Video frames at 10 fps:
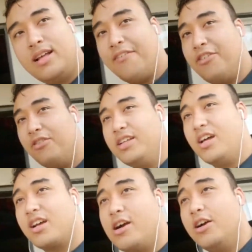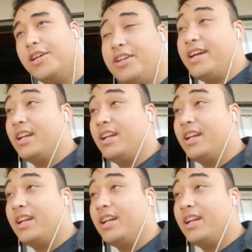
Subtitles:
I haven't really done a cardio day in